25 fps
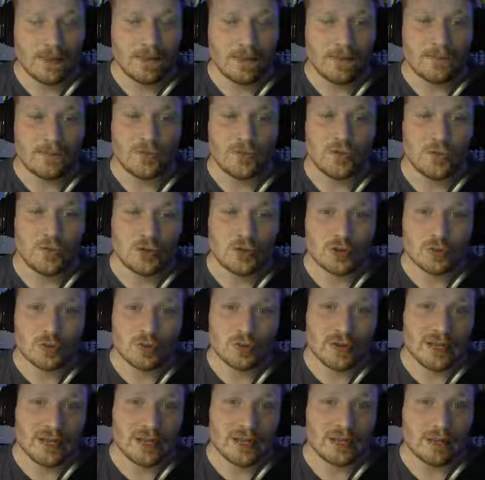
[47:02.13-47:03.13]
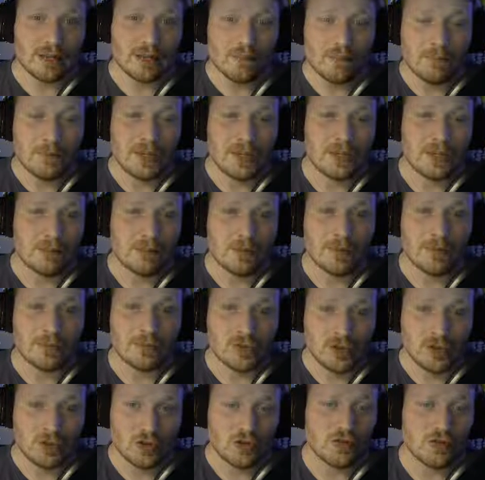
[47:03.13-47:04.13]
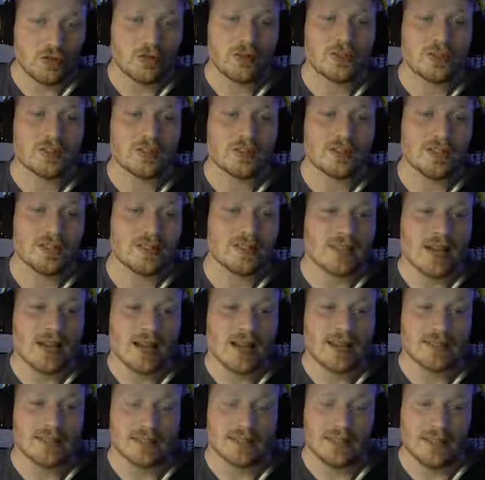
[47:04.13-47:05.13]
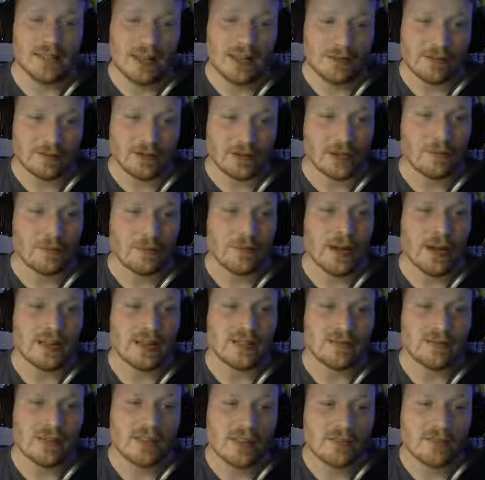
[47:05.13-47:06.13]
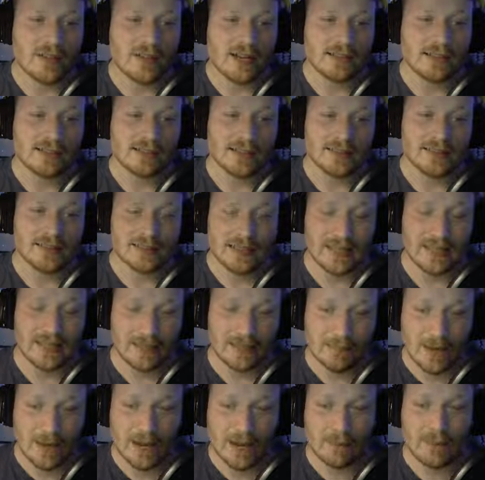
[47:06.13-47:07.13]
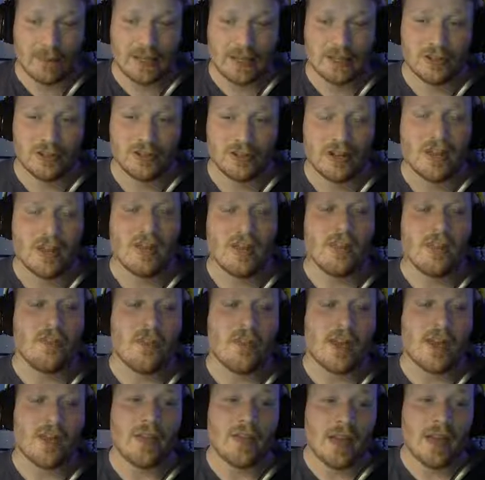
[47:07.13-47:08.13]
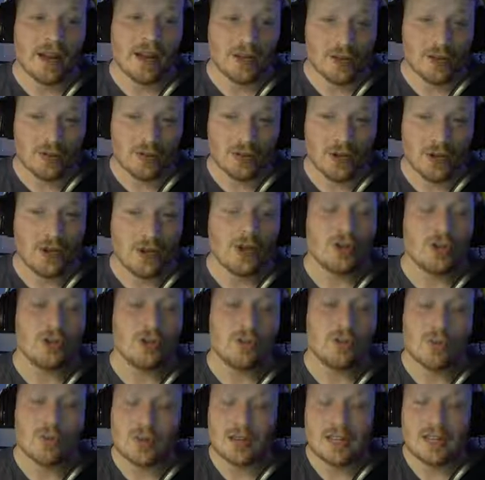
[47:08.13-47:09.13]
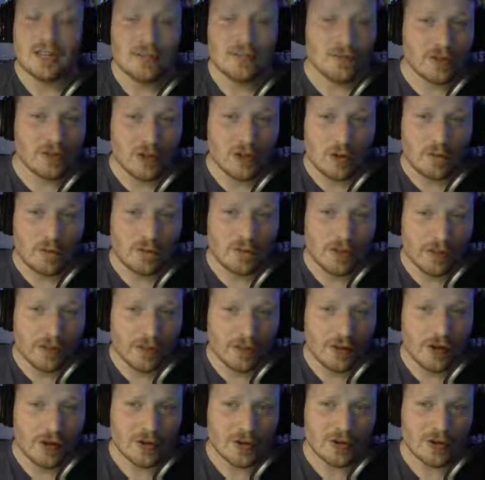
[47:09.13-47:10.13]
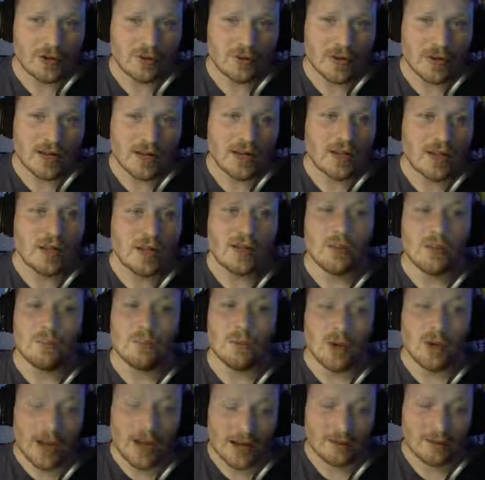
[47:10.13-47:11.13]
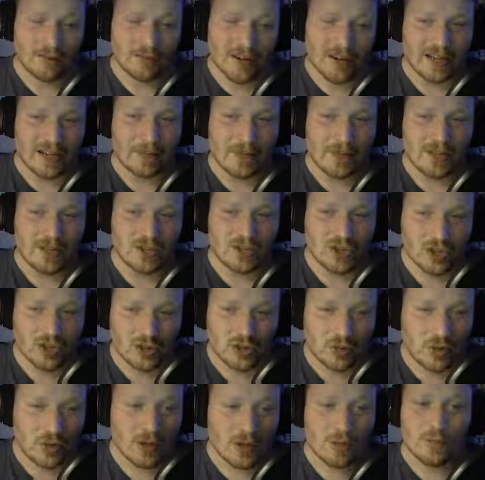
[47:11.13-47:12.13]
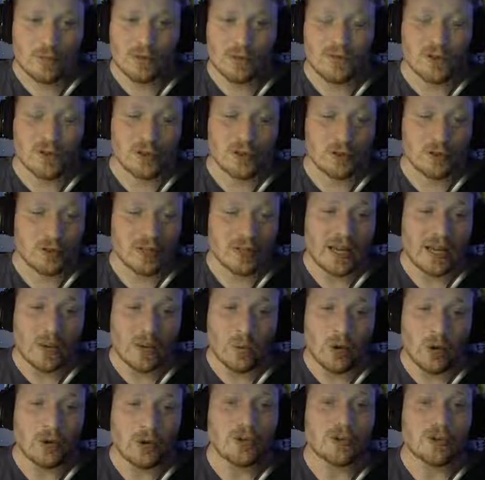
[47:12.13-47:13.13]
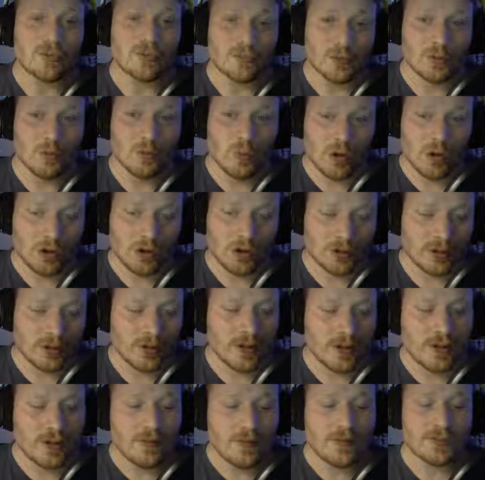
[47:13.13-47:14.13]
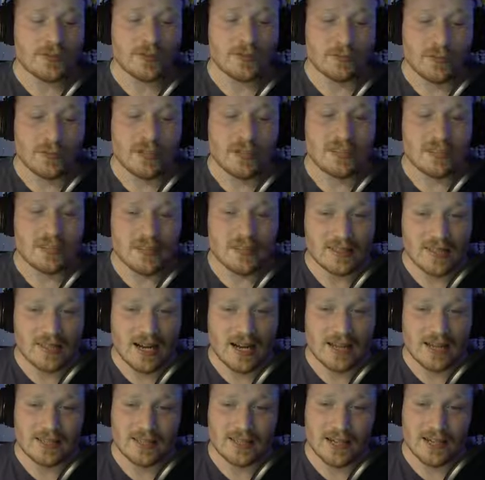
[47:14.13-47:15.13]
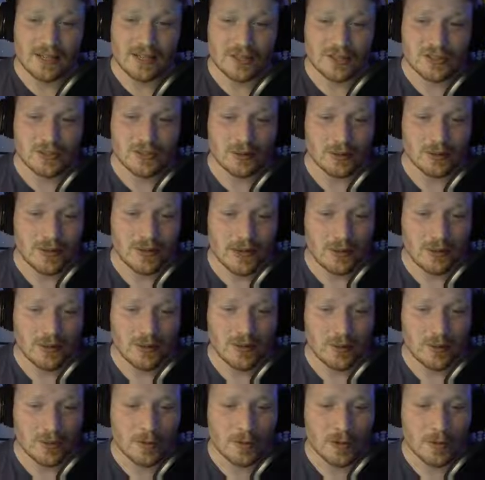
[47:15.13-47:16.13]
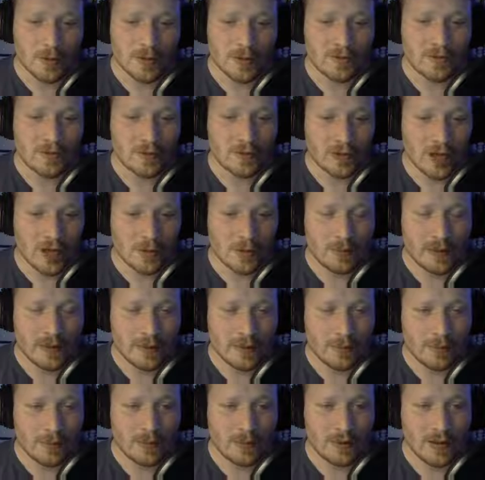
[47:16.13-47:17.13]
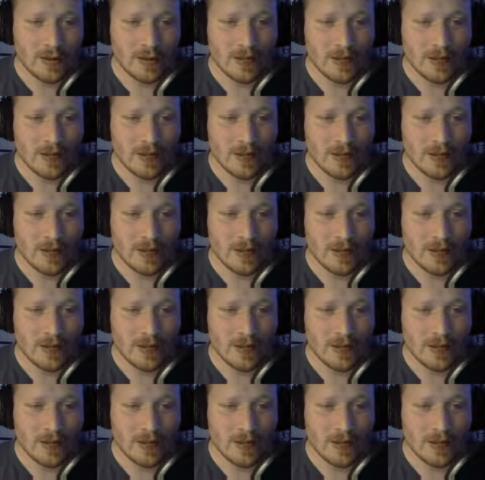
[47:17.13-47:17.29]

You should bring minimum 2 units of these guys in every competitive Death Guard list, in my opinion. They are that good. You can even go for the 3rd unit, but I'd recommend 2. But if you can only get 1, run 1. There's a reason these guys are kind of sold out at the moment for a lot of people.